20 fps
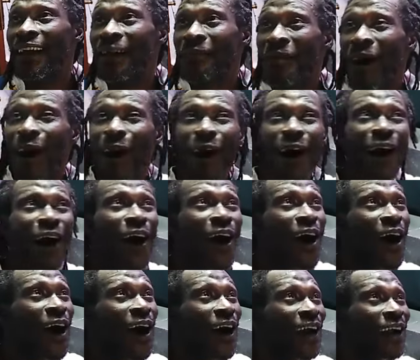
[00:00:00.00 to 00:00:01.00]

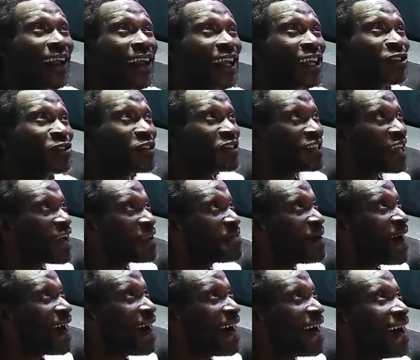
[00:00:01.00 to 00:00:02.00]
Paul Idris
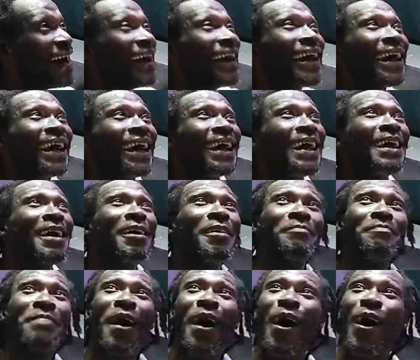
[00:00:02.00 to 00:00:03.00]
Elba,
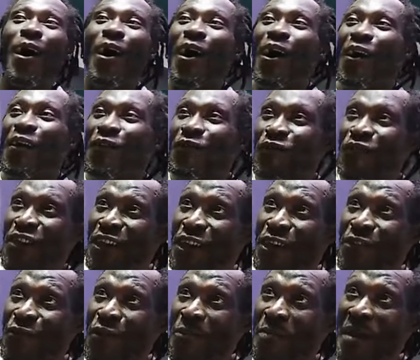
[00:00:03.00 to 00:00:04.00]
Paul
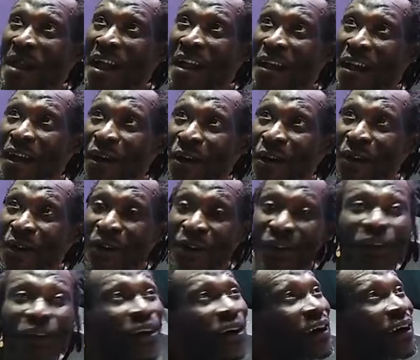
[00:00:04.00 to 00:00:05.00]
Vicky
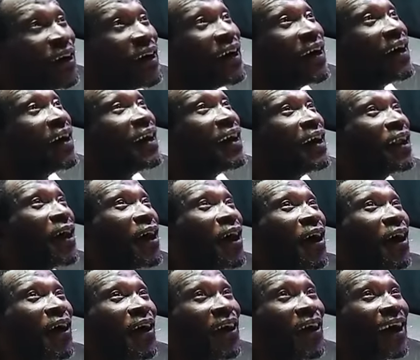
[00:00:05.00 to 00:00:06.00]
Romero, you
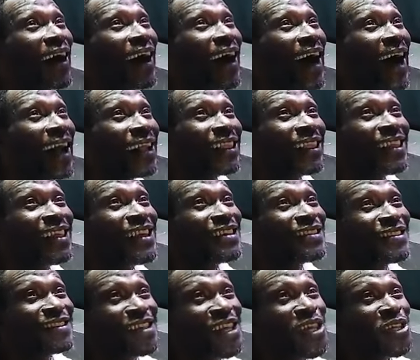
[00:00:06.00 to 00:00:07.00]
know, at
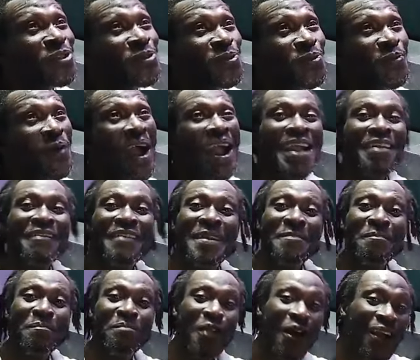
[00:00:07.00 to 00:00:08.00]
least this one
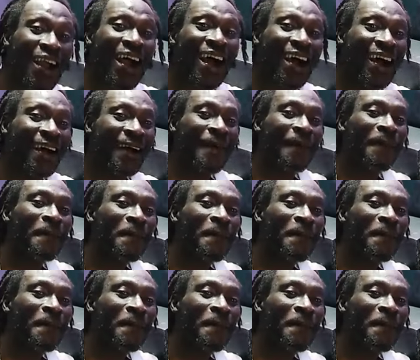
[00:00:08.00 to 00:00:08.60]
green blogger